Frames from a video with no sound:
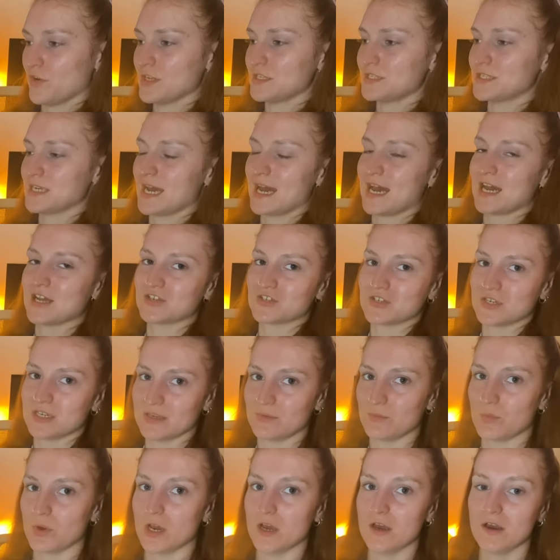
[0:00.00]
it to actually
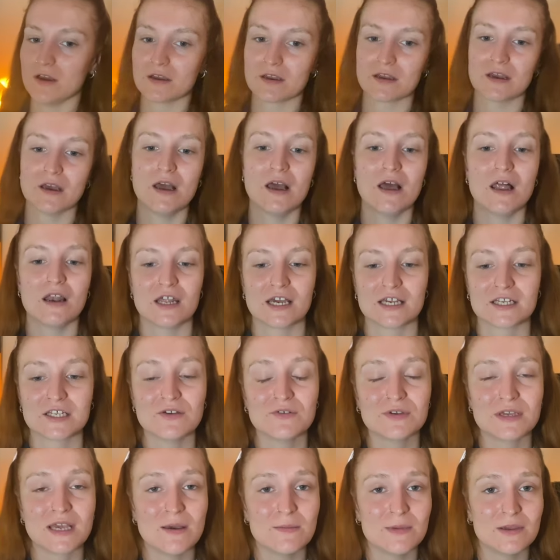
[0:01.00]
work. Like,
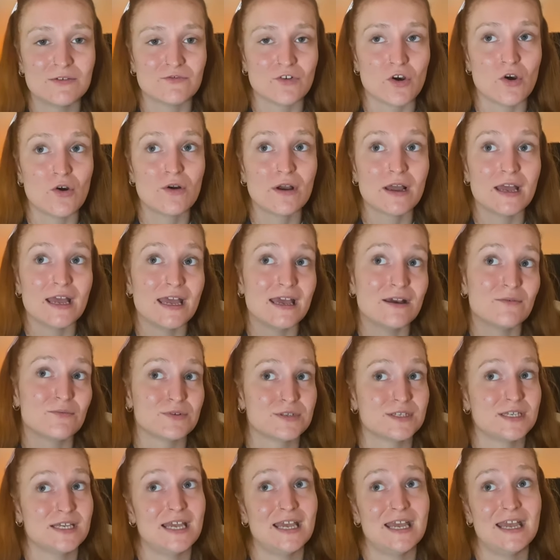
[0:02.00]
don't get me wrong, it
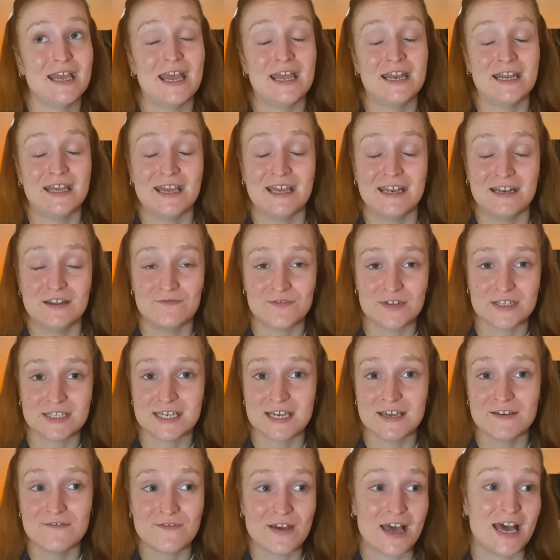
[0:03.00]
was
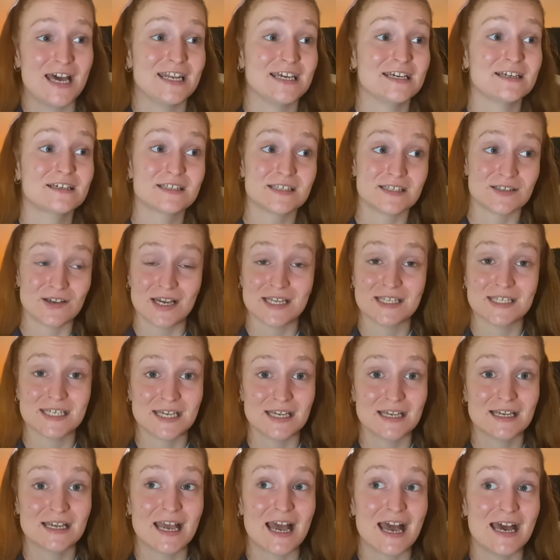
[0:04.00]
innovative and
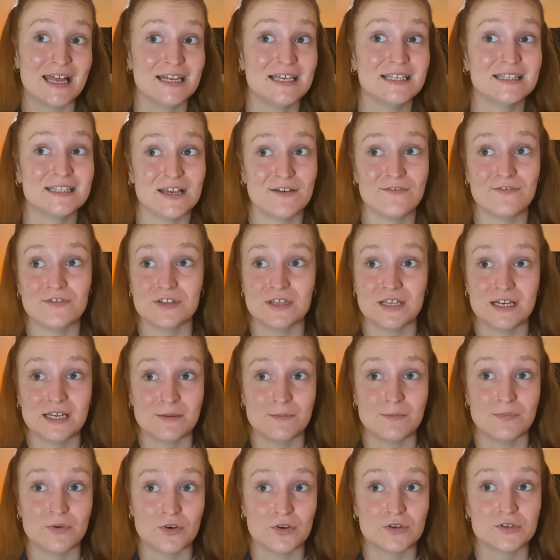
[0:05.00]
exciting and it
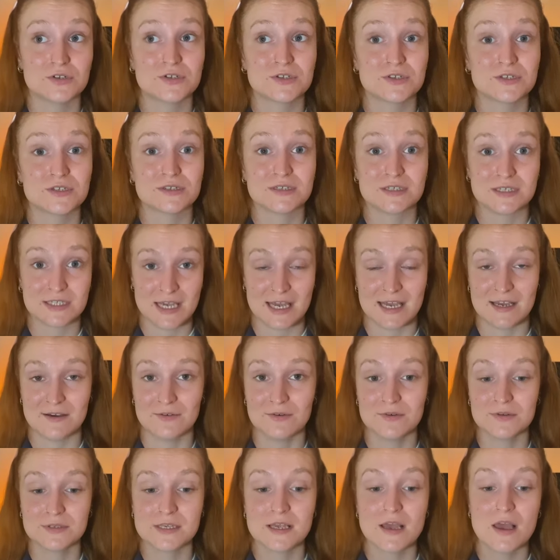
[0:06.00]
definitely pushed
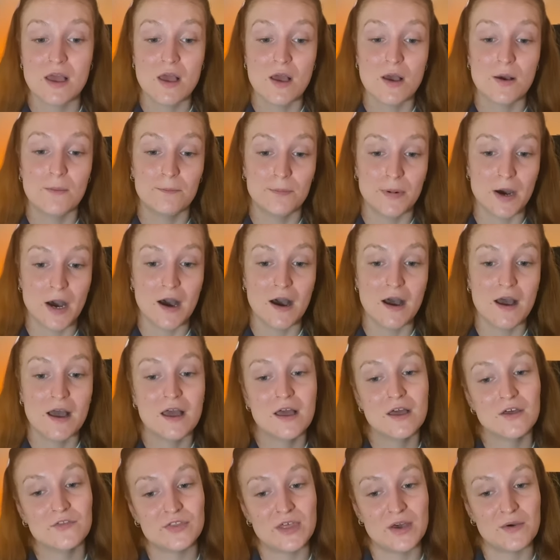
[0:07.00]
sales, but
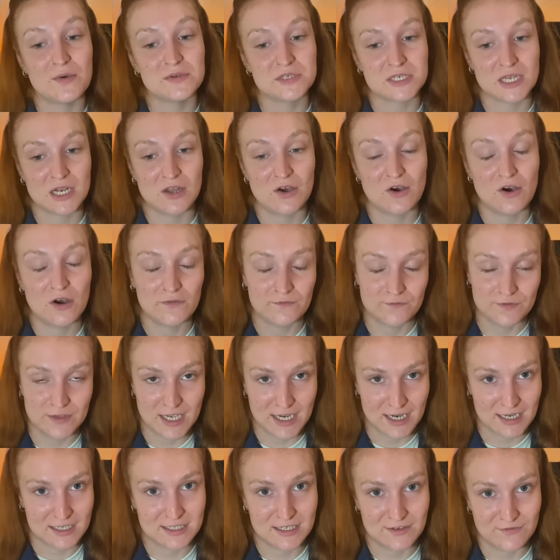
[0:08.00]
there was a lot of
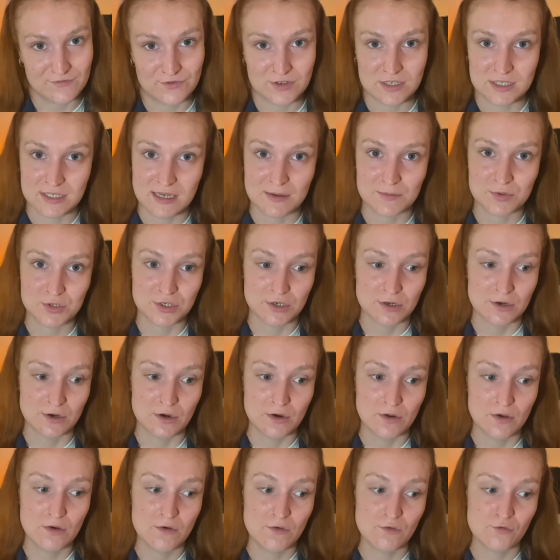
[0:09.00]
negative reception
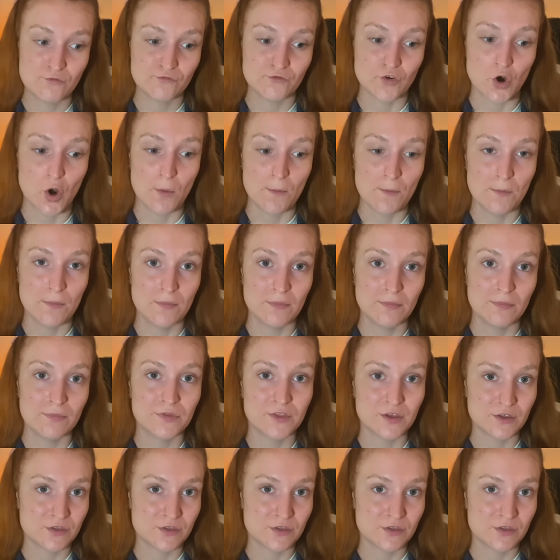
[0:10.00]
from the